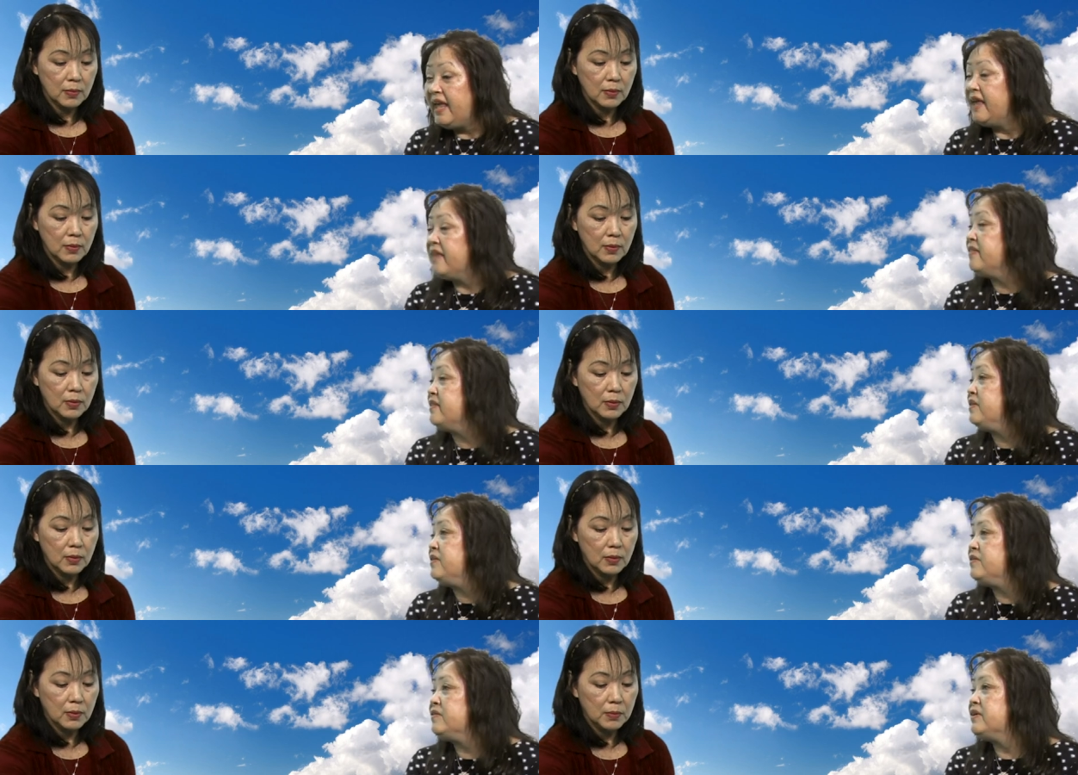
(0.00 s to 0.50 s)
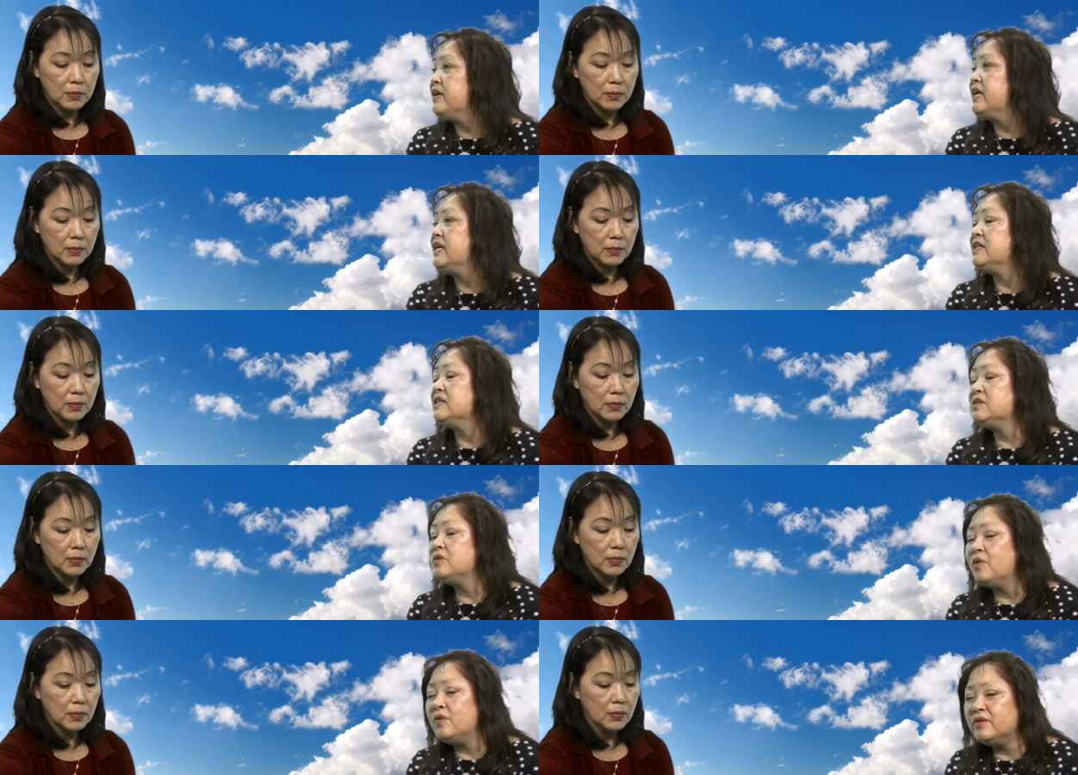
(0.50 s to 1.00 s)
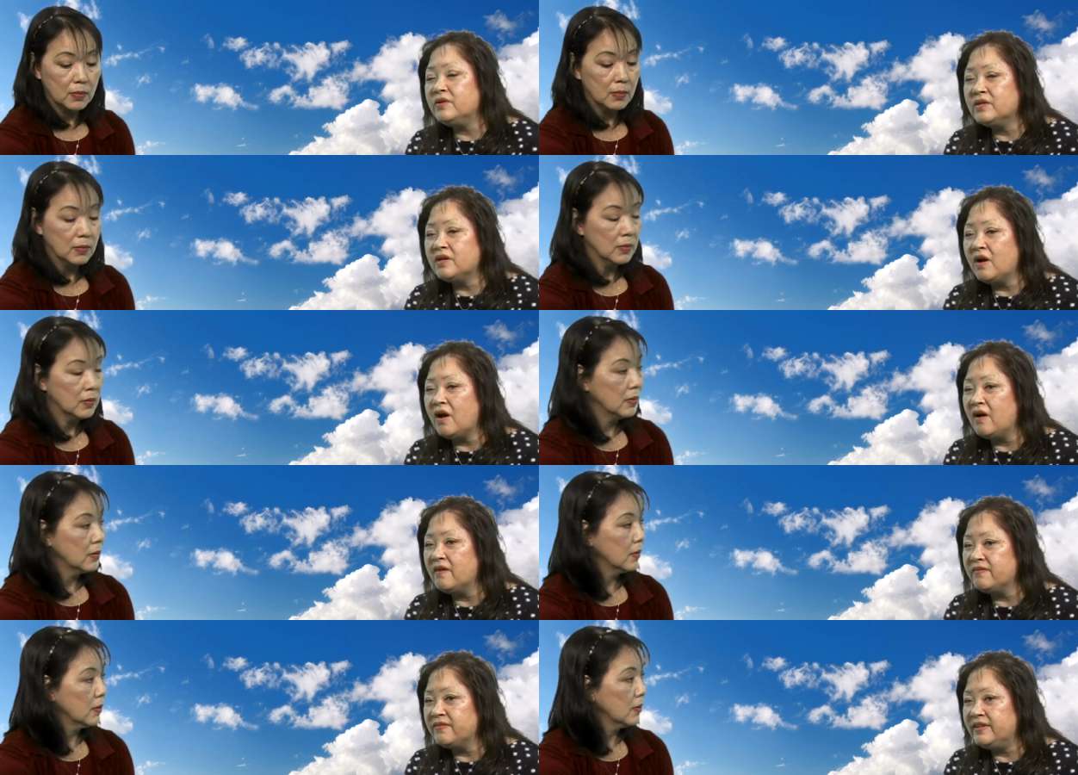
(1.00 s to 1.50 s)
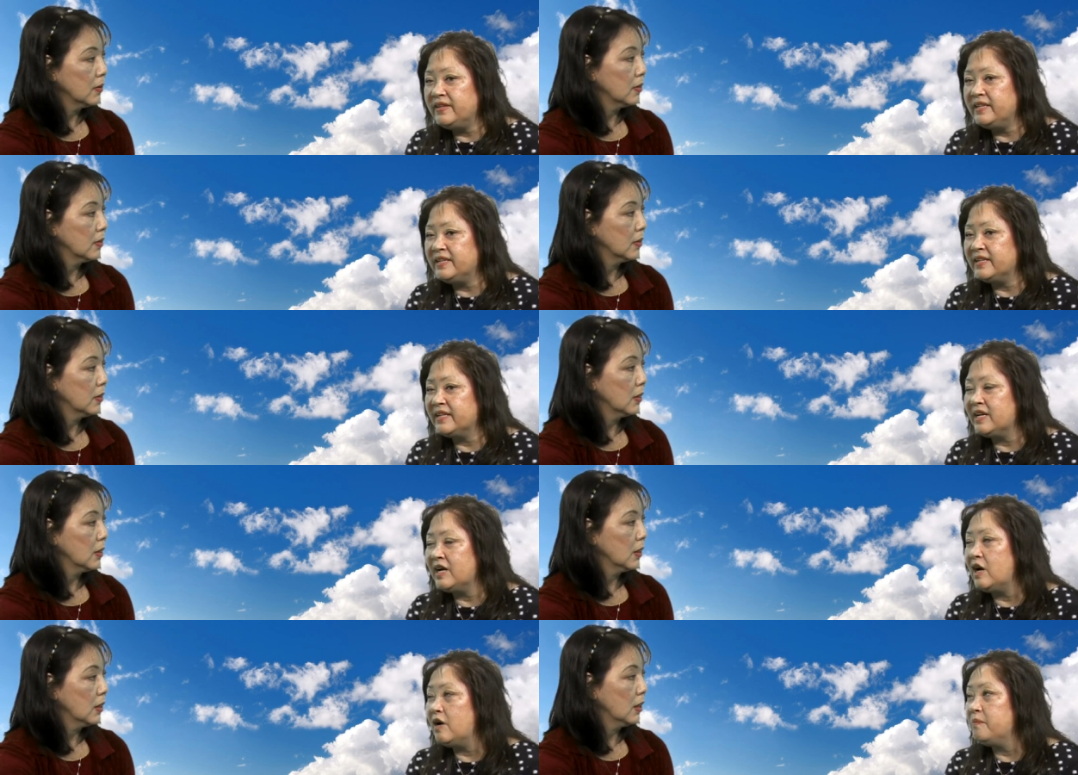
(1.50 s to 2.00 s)
Speaker 1: and then you get Kona coffee in
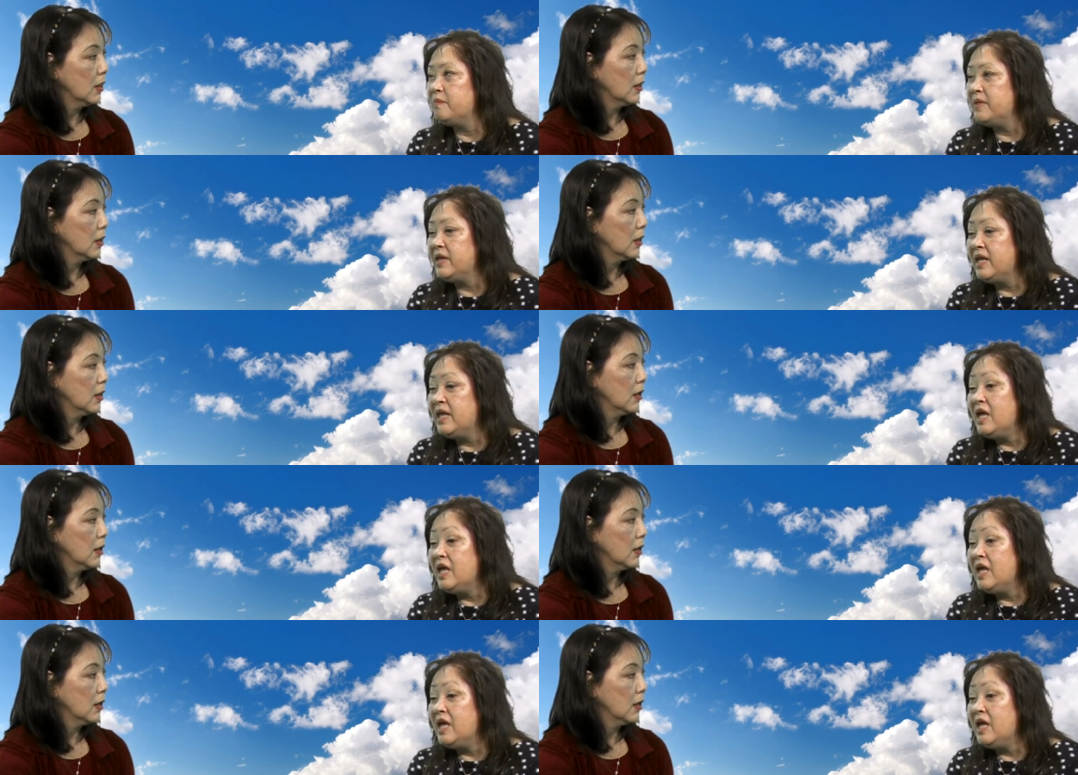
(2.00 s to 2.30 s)
a cup.